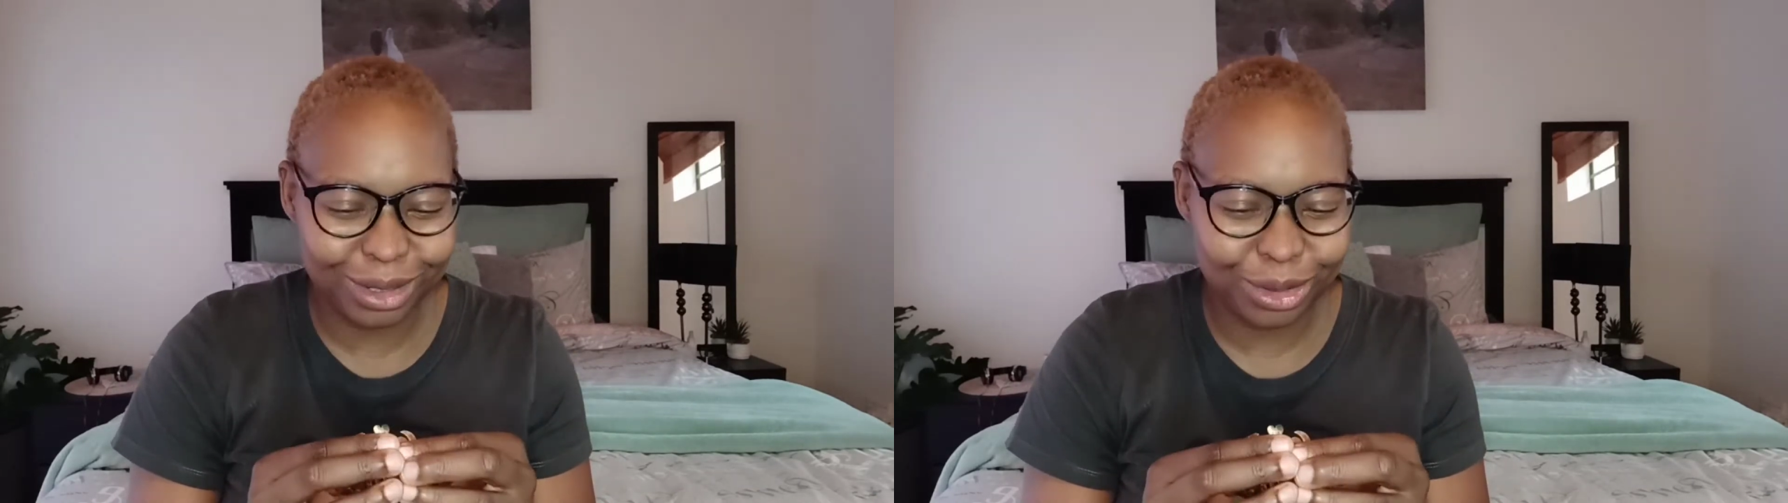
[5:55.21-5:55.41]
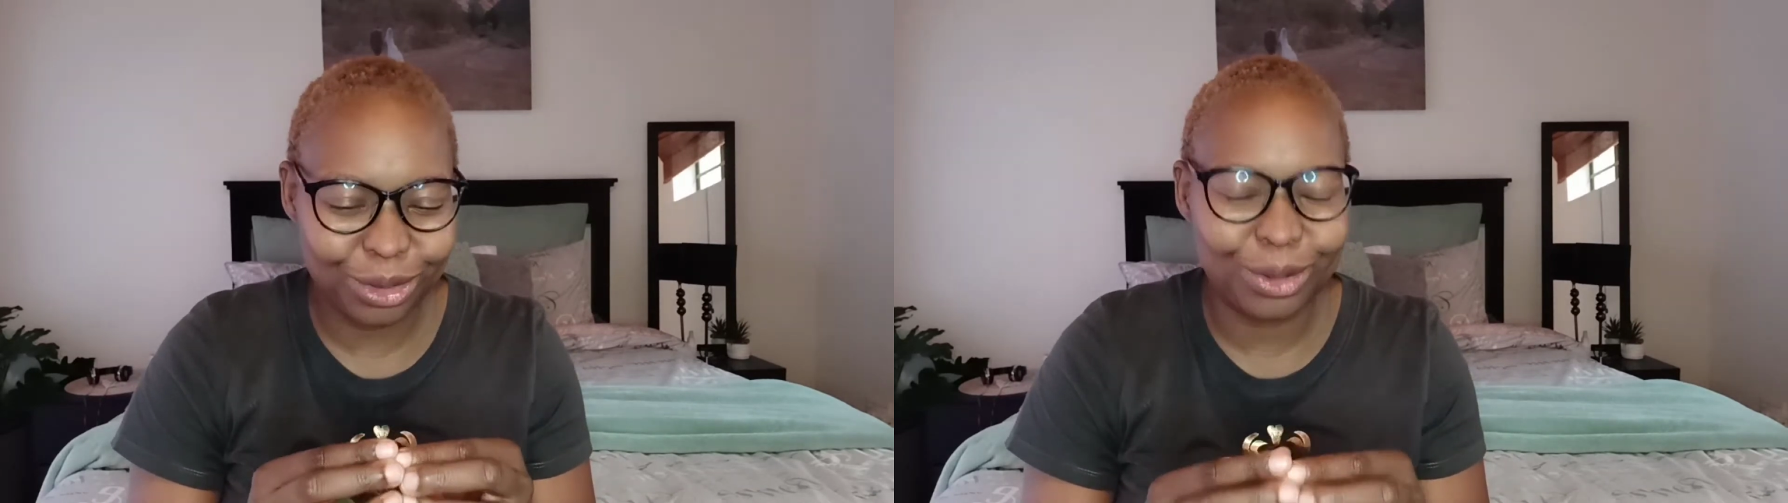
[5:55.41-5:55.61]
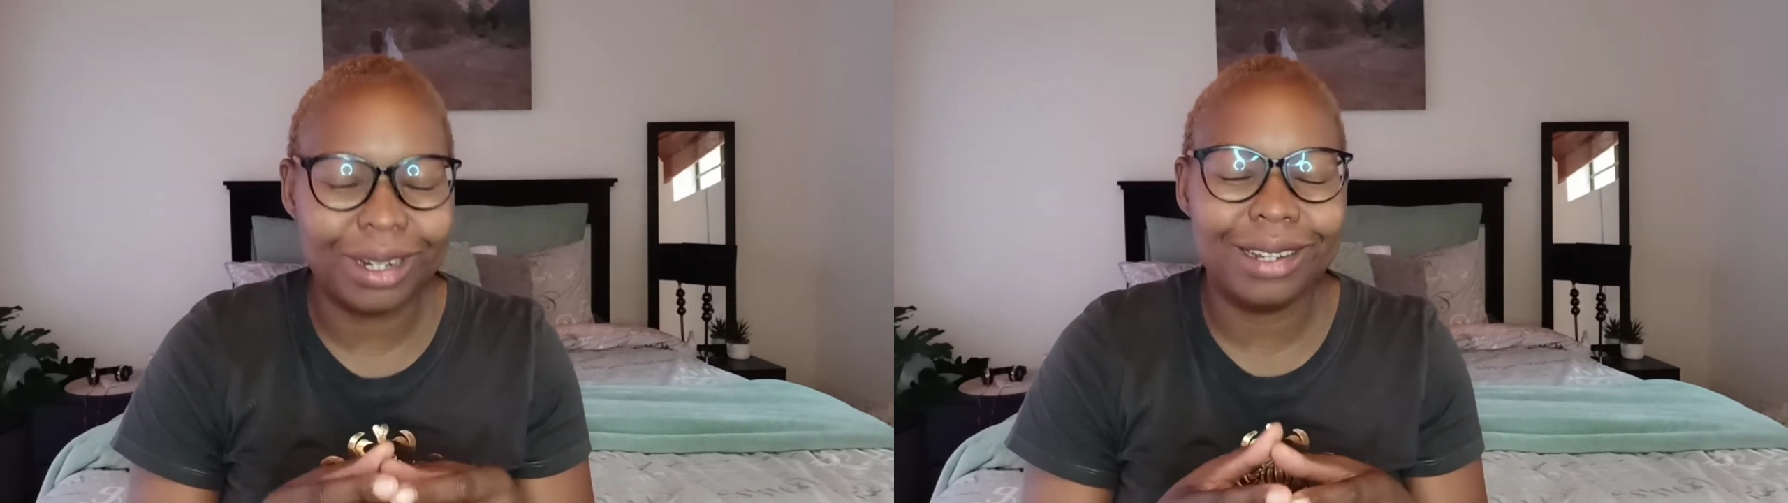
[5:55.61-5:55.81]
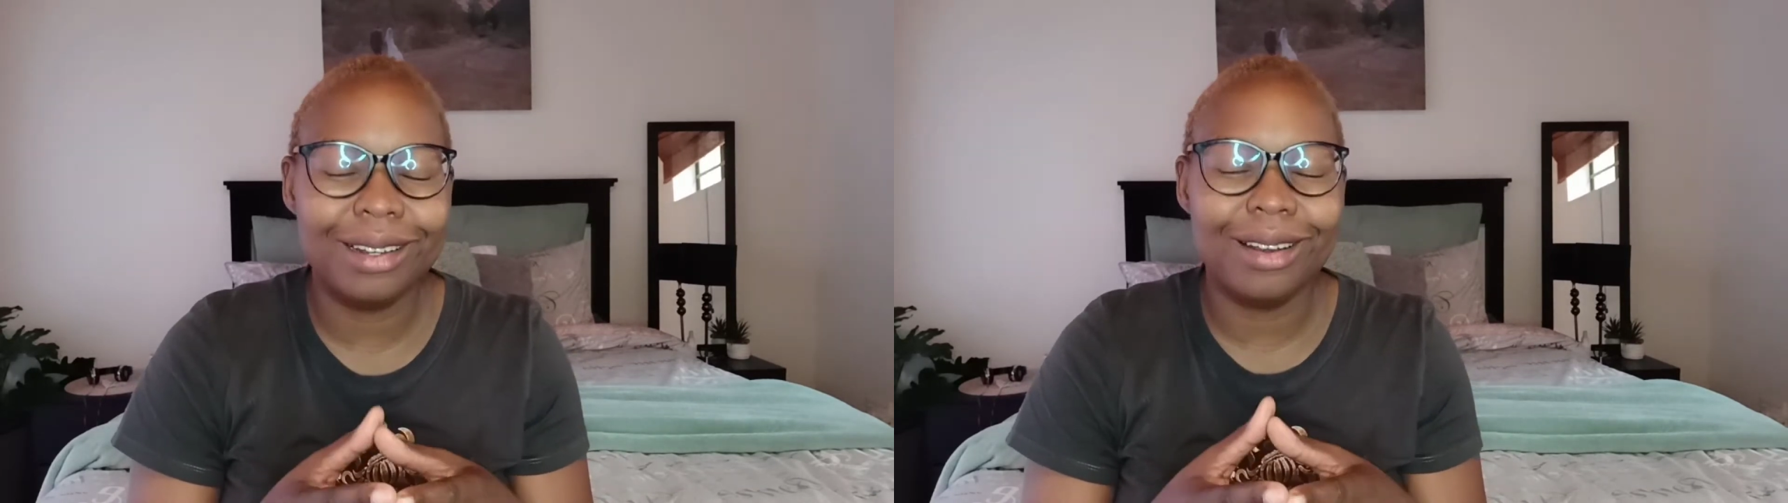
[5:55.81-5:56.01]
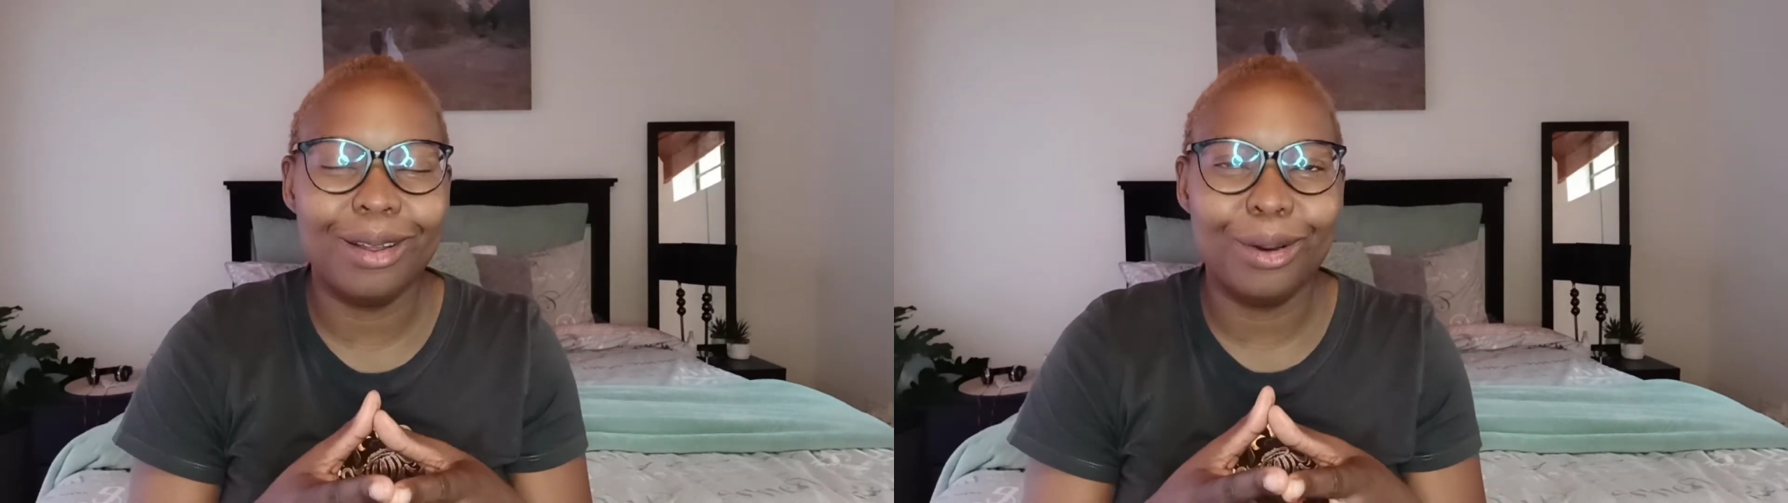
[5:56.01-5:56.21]
You already
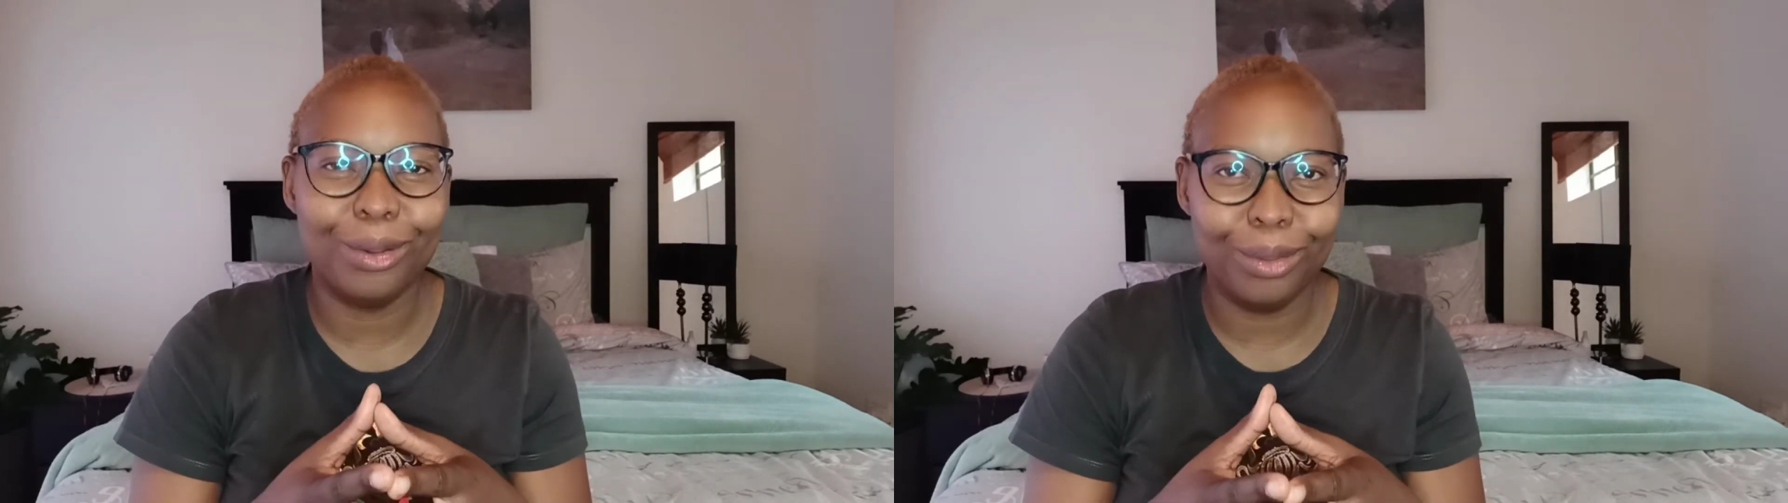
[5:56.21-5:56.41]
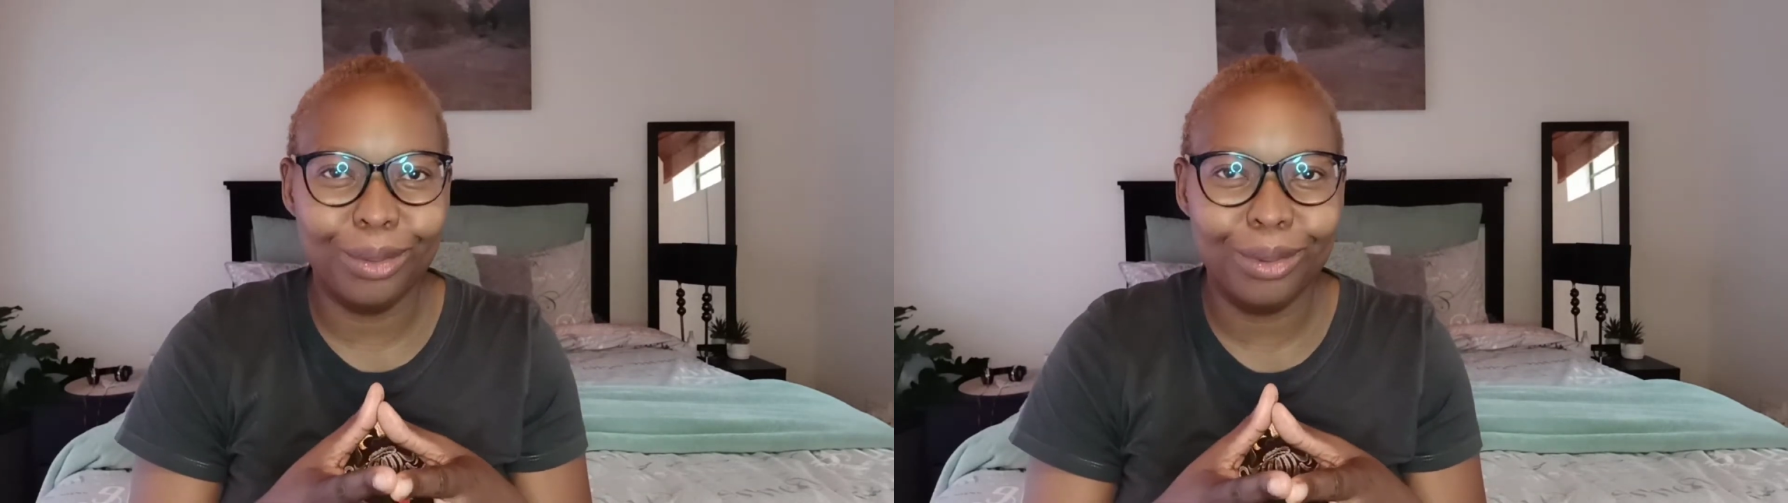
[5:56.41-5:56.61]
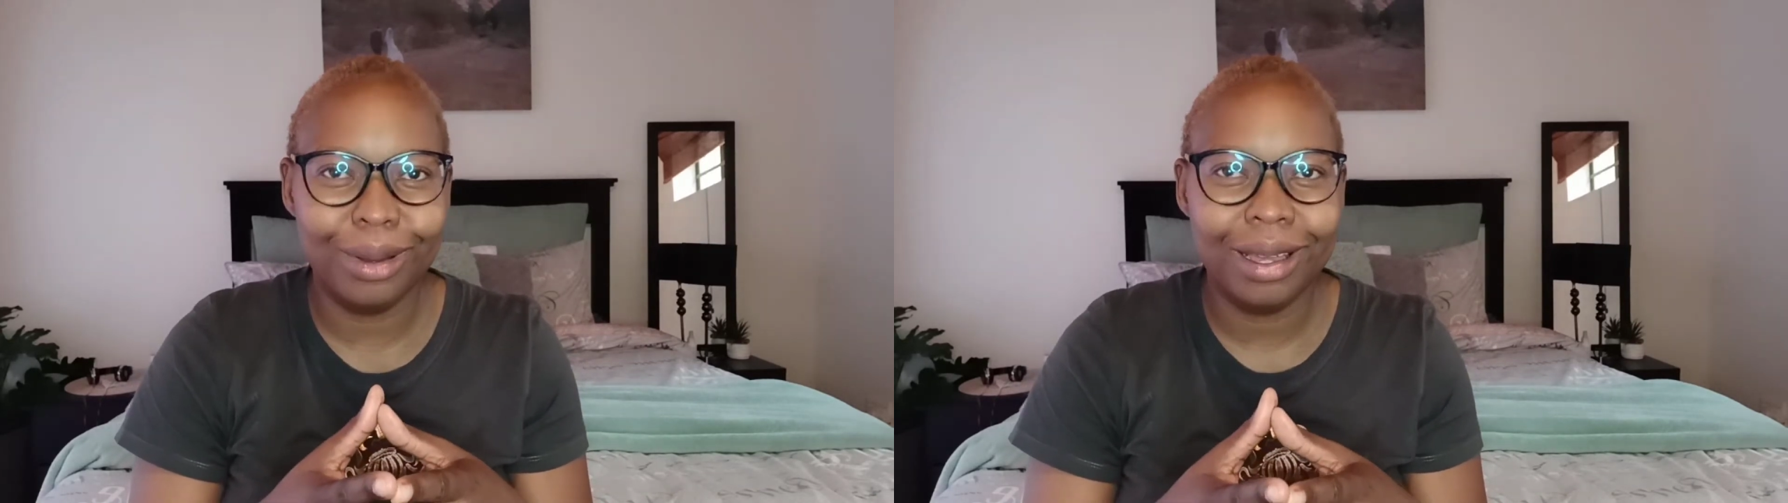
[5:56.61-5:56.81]
know,